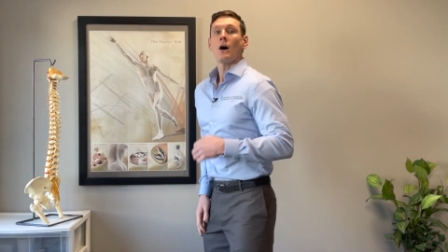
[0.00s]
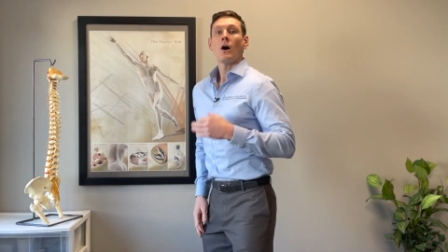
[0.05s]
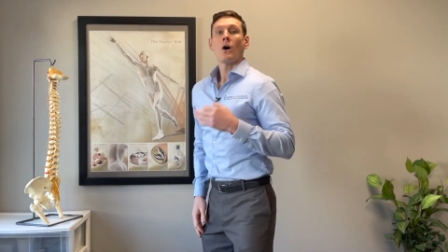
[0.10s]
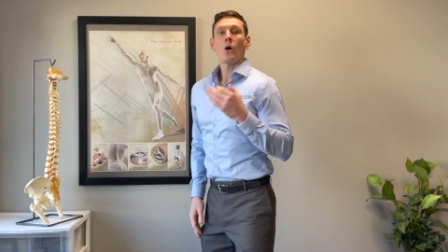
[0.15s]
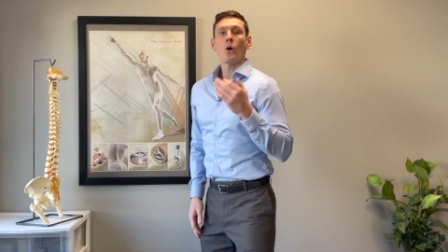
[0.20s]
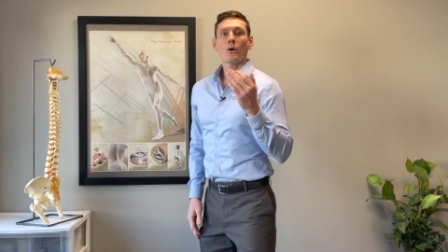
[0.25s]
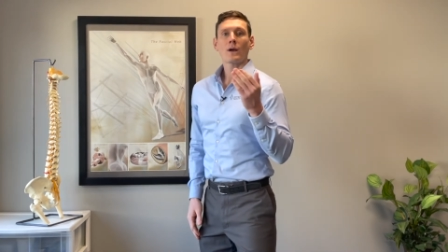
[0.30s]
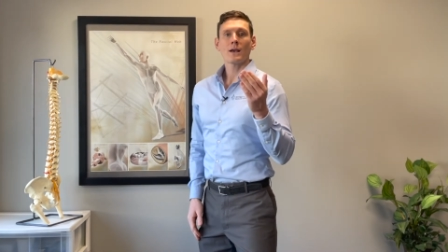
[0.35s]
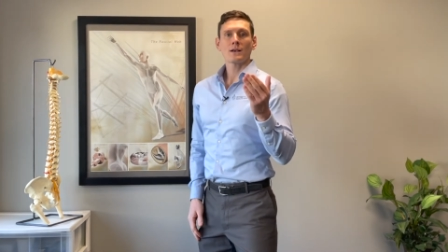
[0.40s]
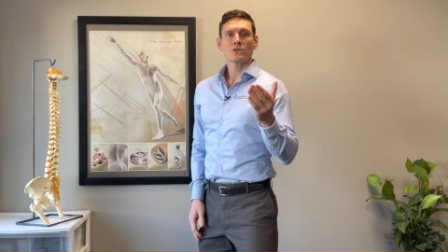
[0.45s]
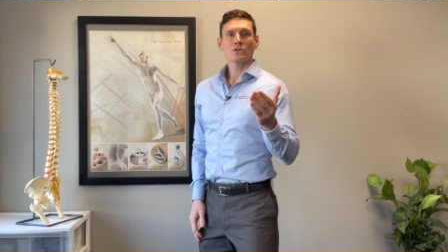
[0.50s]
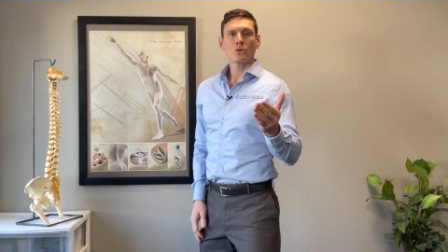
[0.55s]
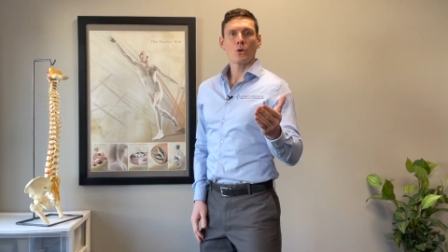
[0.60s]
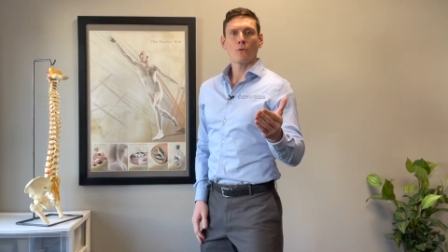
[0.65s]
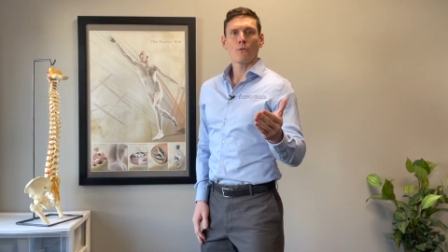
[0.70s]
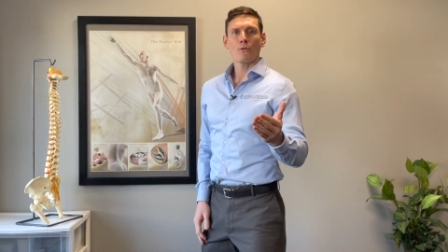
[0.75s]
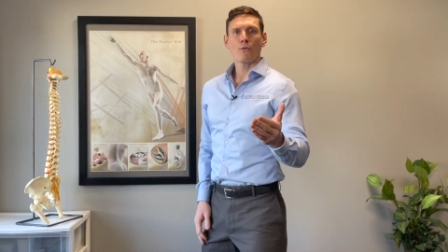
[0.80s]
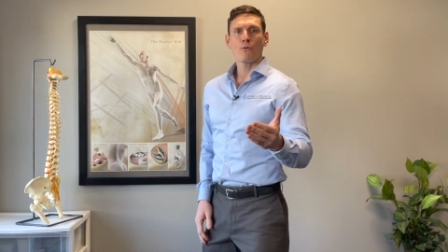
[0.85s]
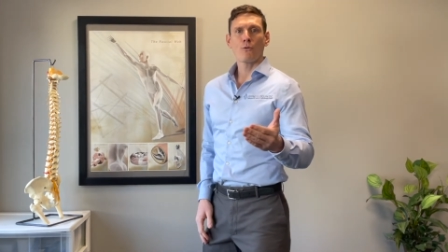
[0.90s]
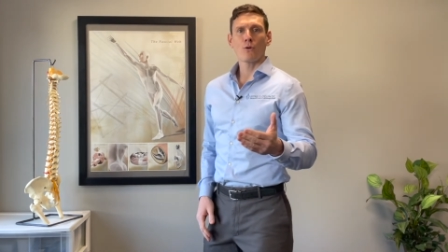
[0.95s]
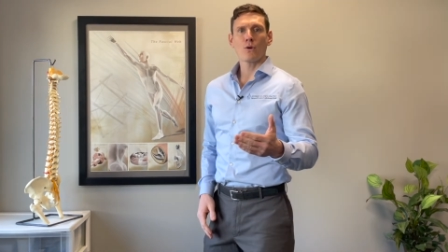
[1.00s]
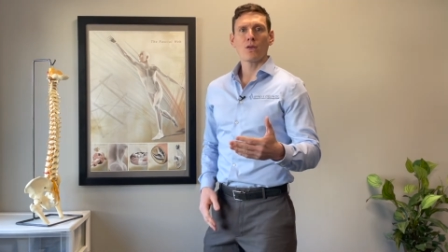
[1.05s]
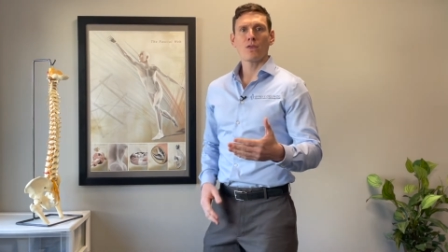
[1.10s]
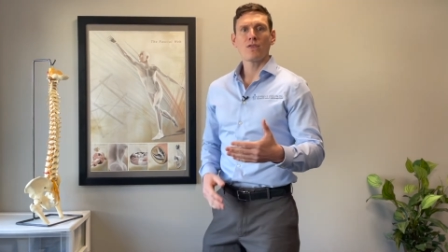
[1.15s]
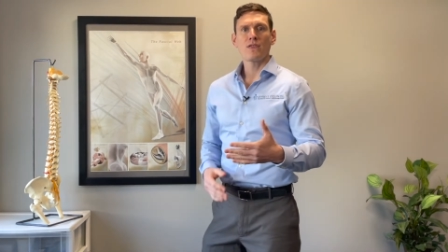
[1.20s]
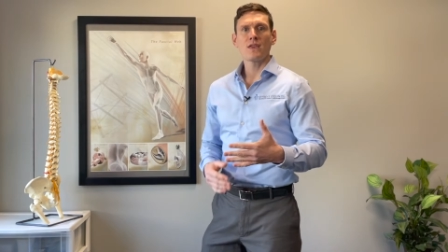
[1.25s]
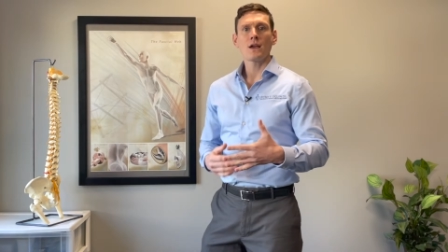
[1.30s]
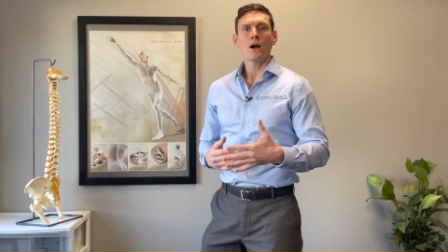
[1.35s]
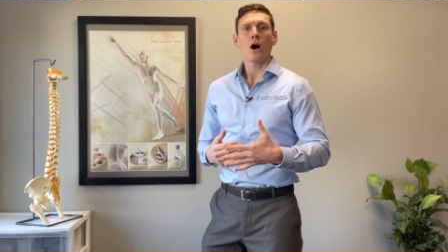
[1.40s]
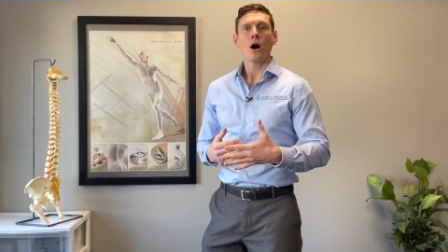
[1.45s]
Okay, so for
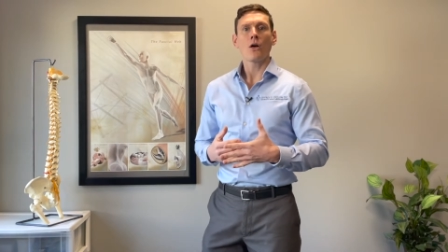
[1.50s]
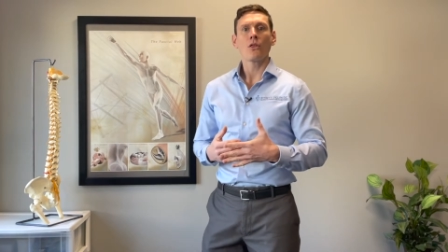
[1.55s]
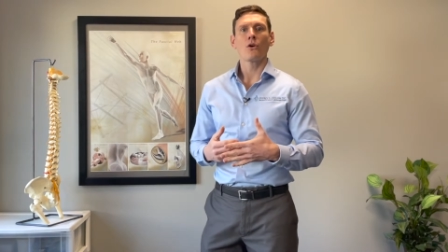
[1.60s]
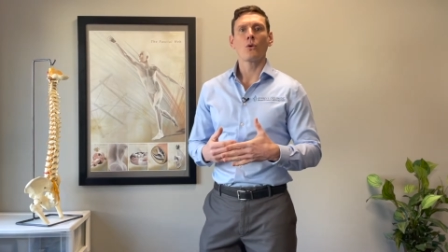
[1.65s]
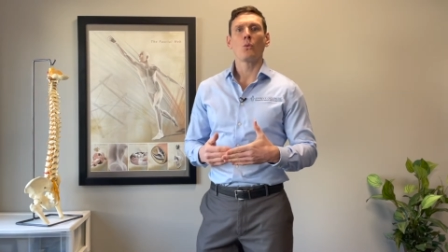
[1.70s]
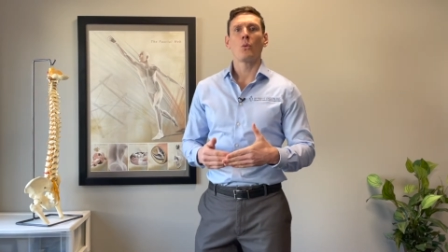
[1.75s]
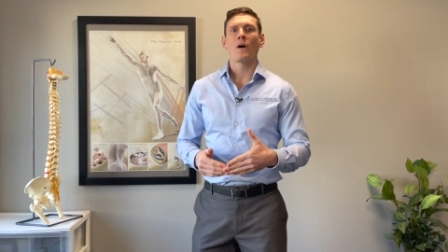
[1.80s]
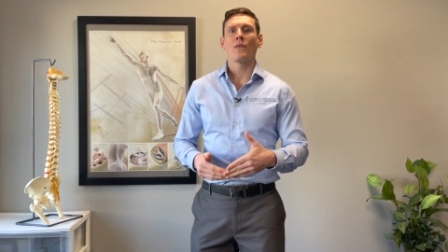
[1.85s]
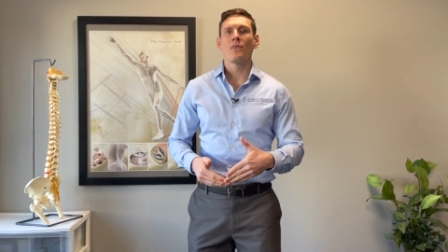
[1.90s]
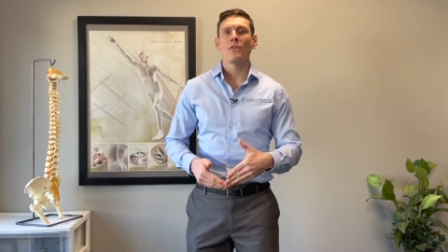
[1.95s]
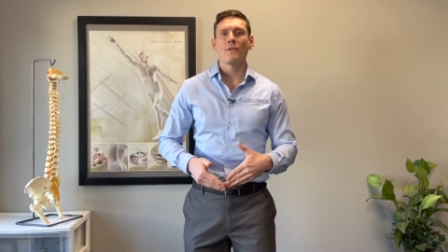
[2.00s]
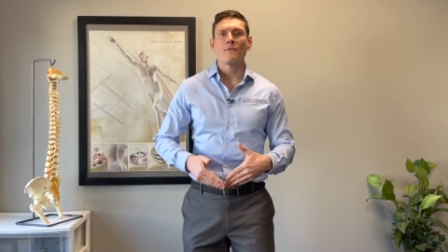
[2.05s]
the other one,